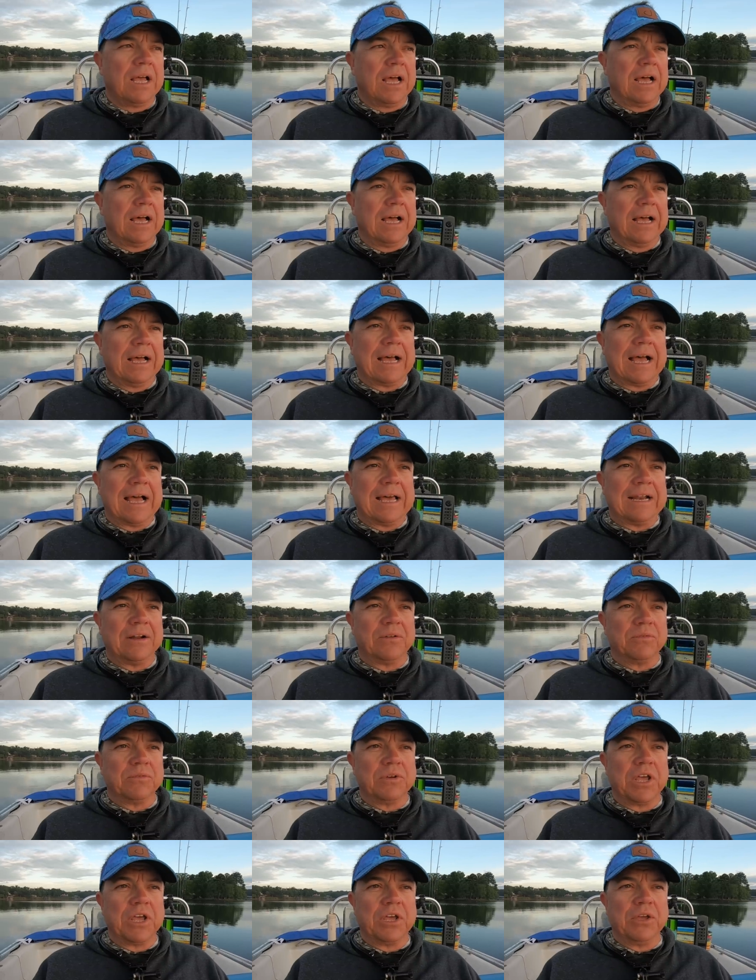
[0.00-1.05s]
I
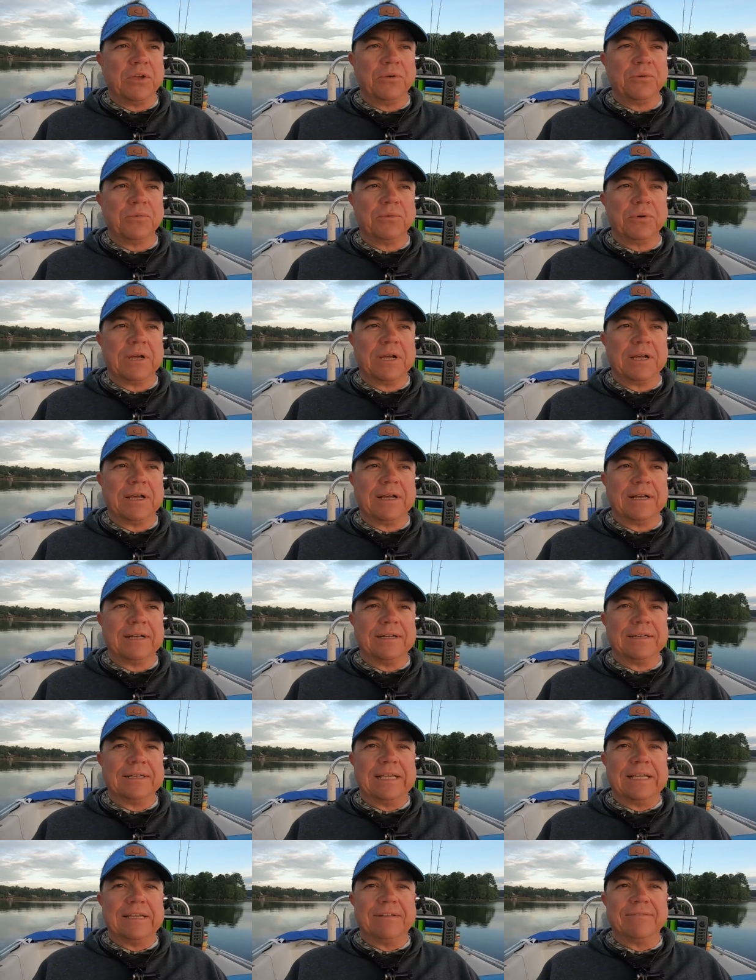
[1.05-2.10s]
don't know
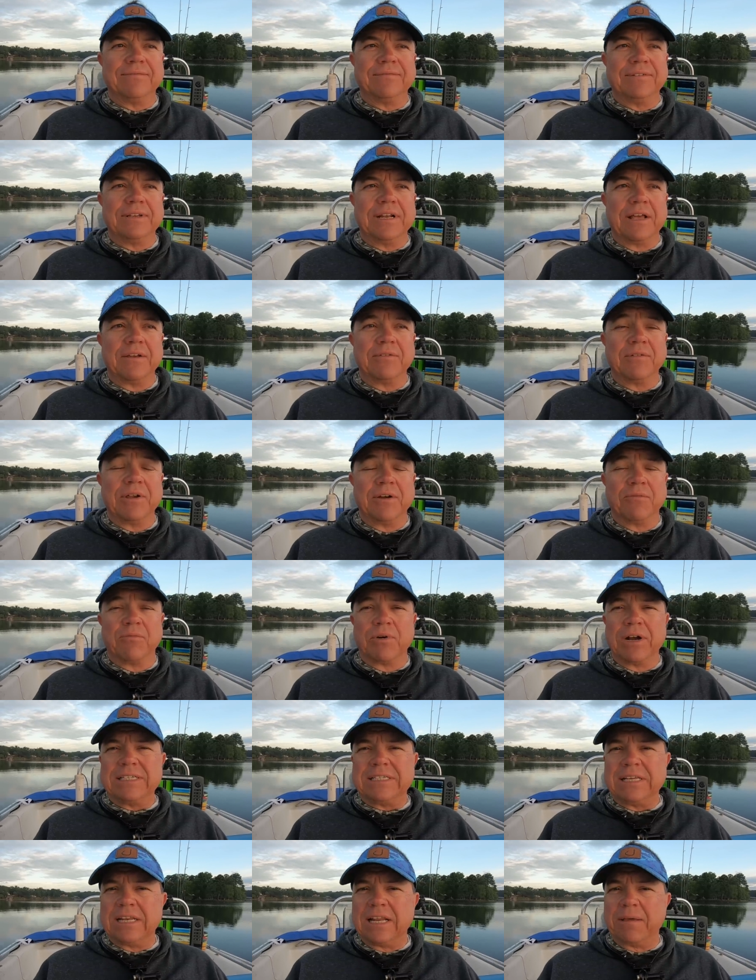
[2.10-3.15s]
if, you know, here
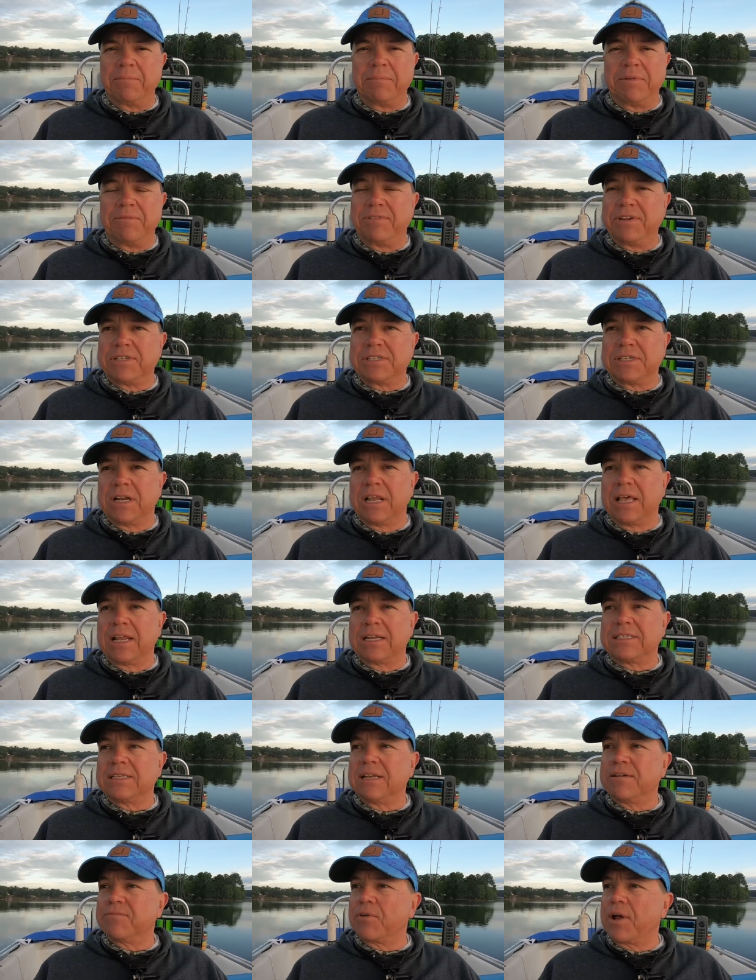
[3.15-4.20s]
recently I've been fishing a lot
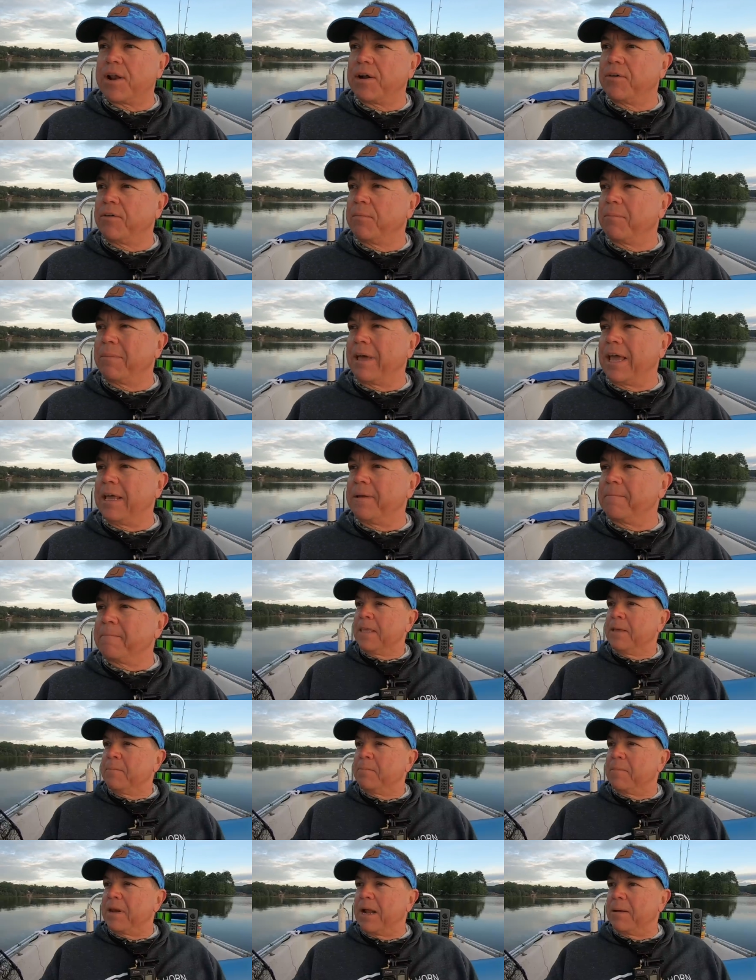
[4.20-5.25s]
of stuff right on the bank,
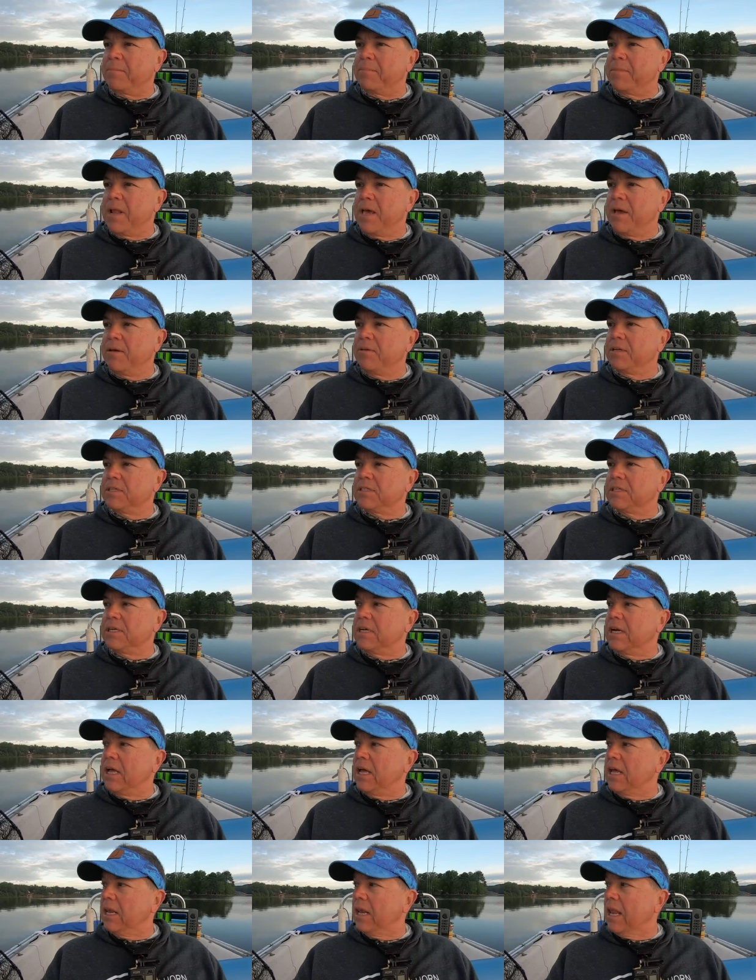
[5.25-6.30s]
but I'm
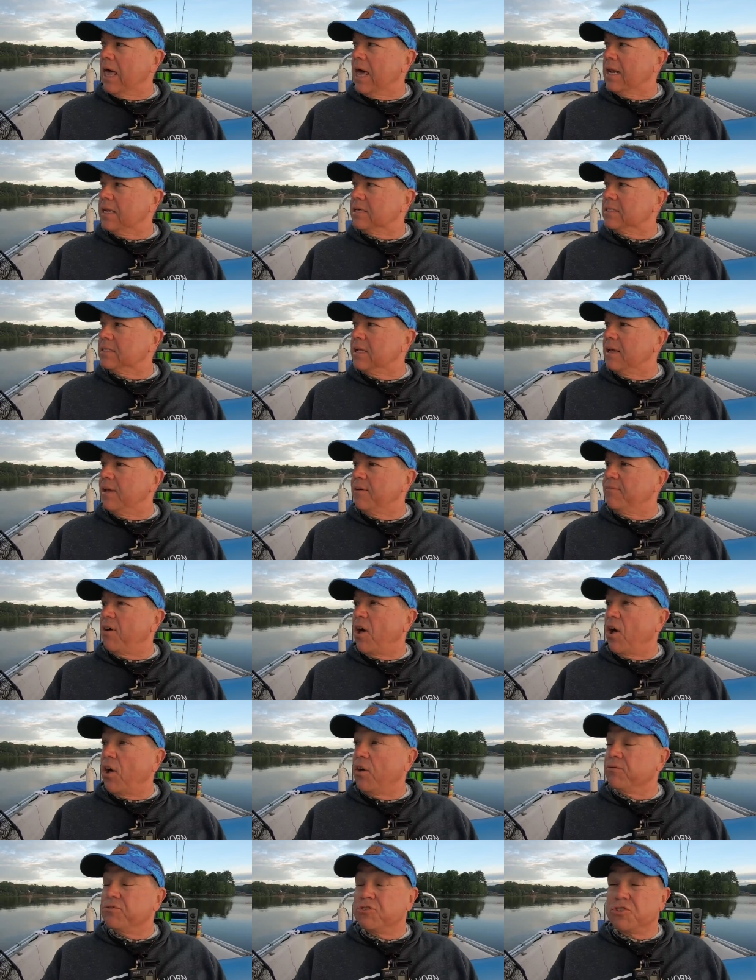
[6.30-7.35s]
noticing a lot of stuff
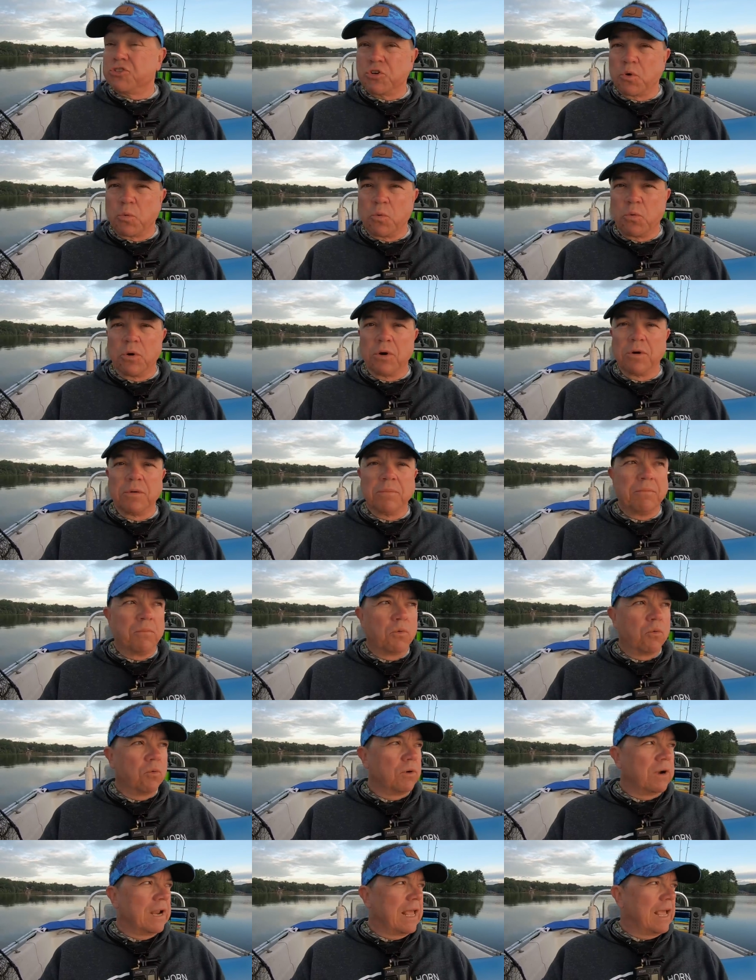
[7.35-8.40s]
offshore
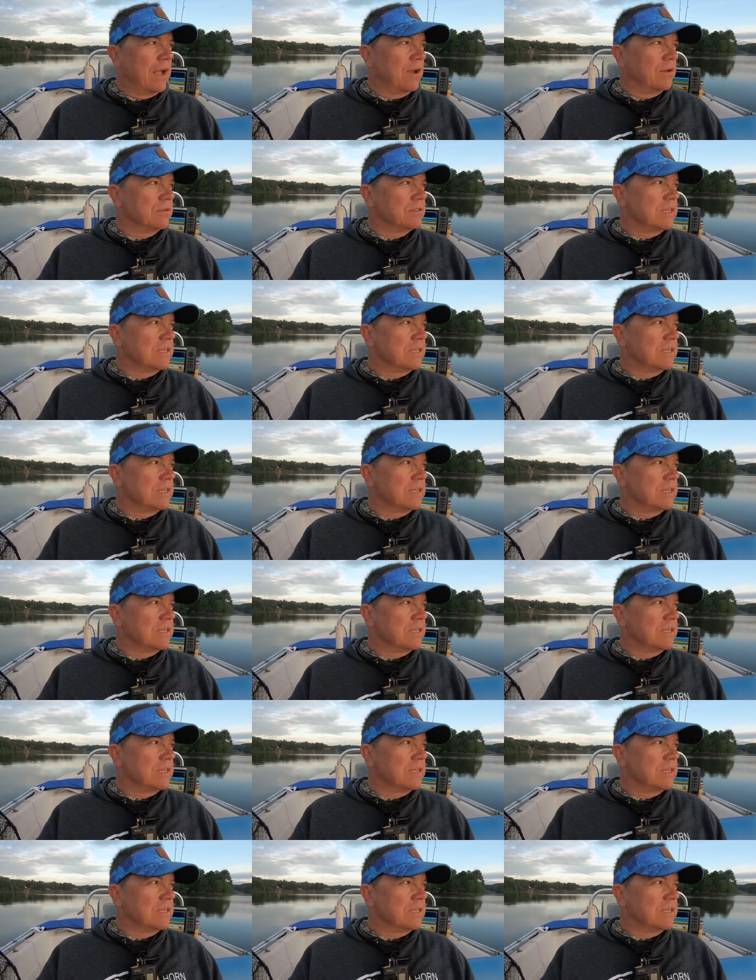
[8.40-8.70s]
more now.